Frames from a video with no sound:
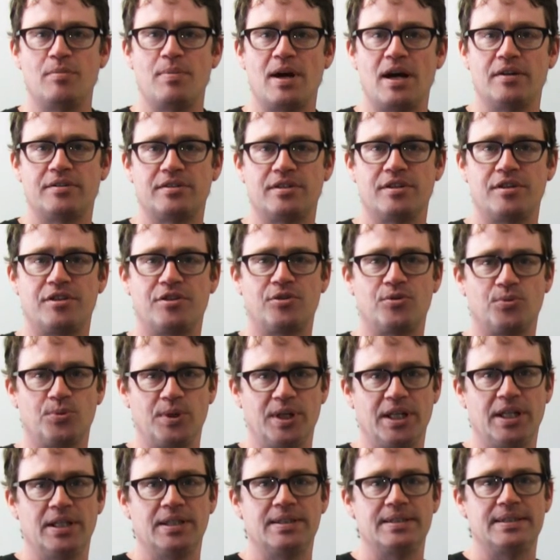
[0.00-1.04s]
about the
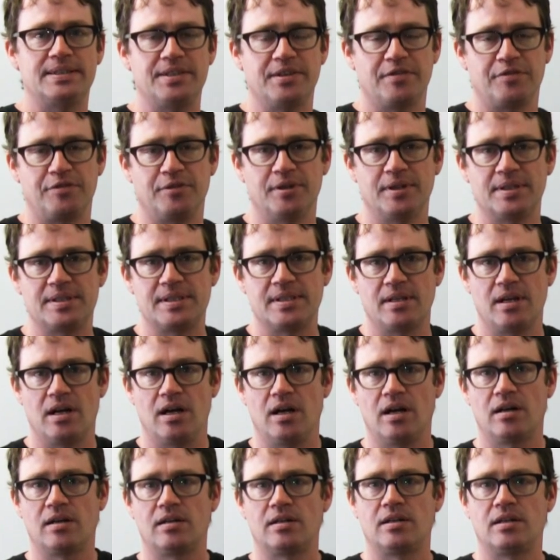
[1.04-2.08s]
three different
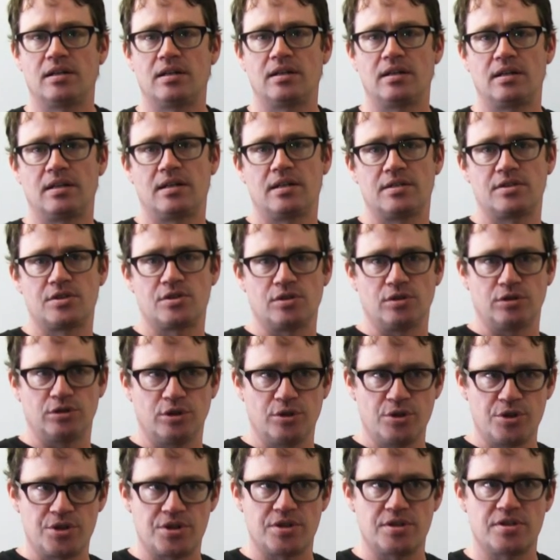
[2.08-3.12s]

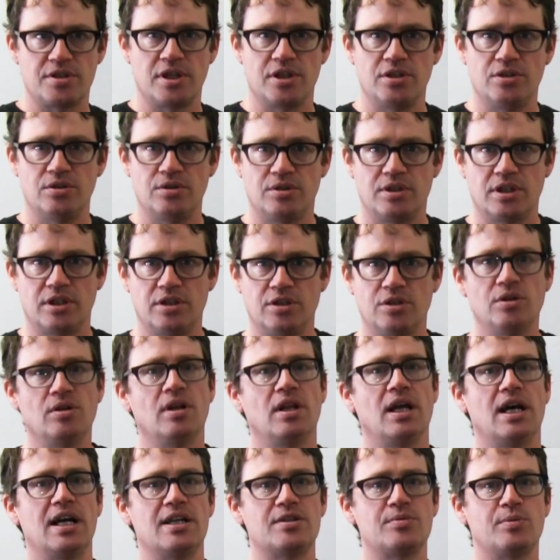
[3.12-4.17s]
solutions that you can
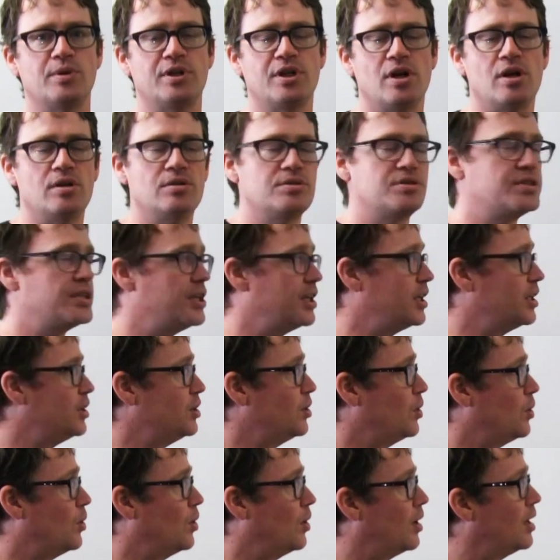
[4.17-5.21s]
utilize when hosting
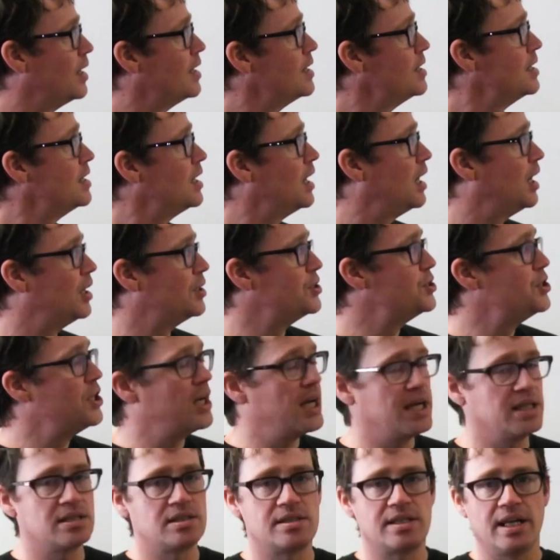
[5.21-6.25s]
your
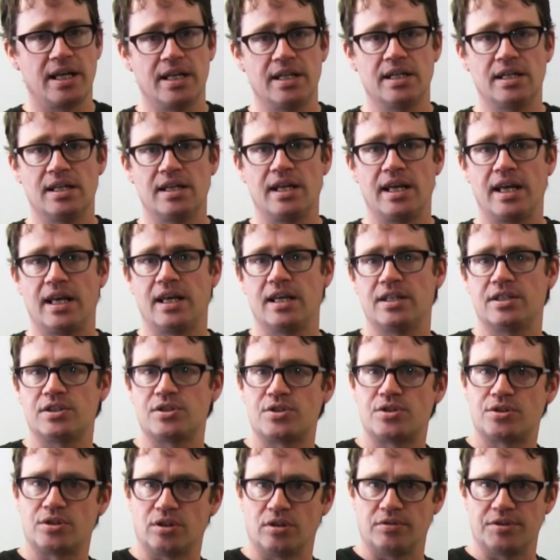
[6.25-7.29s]
GIS data and
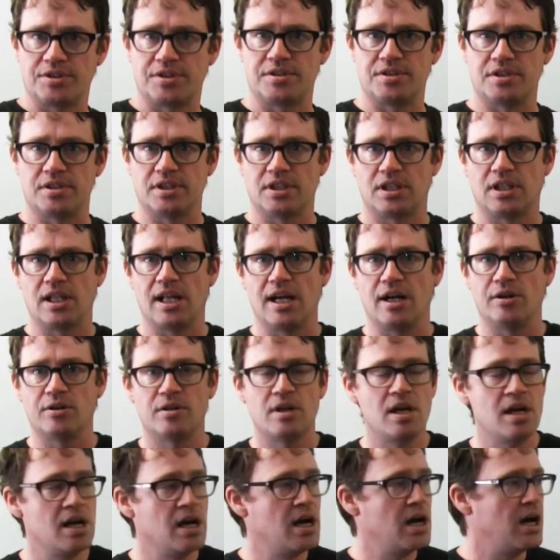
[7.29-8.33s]
services in the cloud.
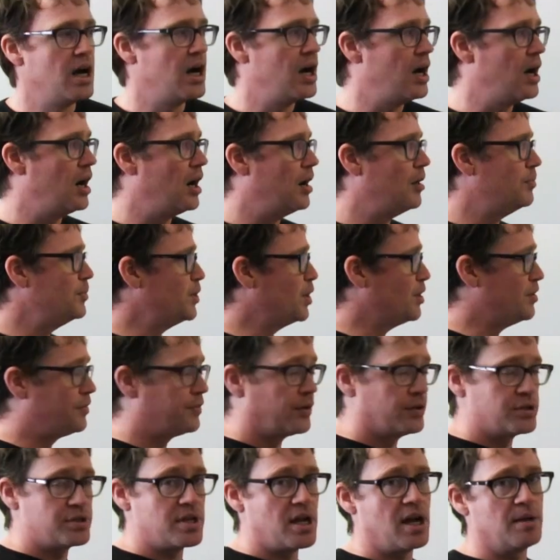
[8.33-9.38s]
The
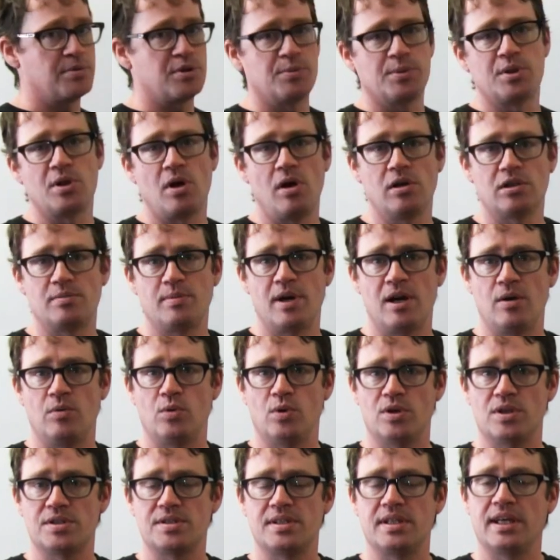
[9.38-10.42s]
first option we talked about
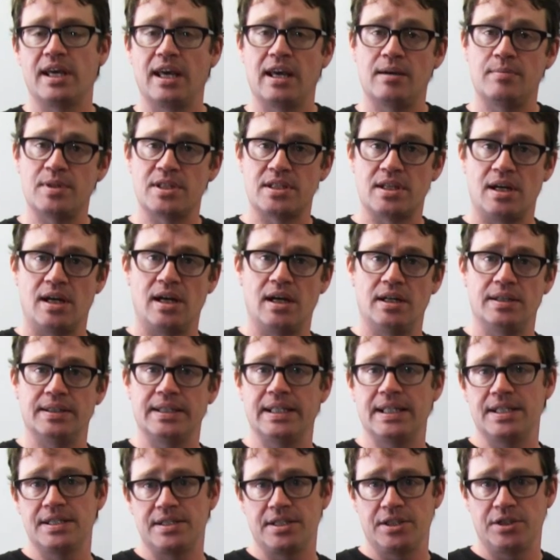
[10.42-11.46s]
was the Amazon
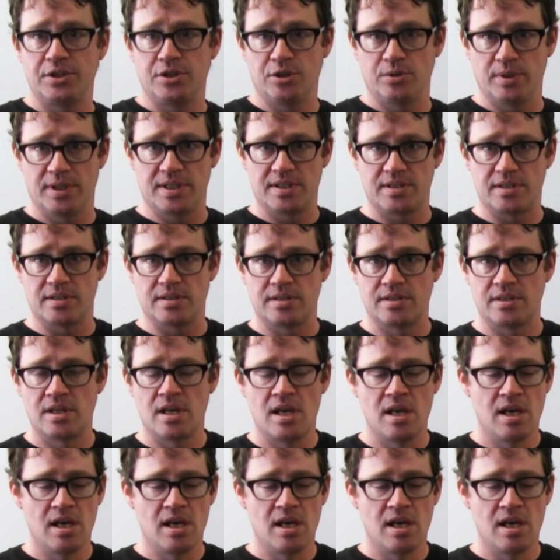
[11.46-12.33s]
EC2 instance.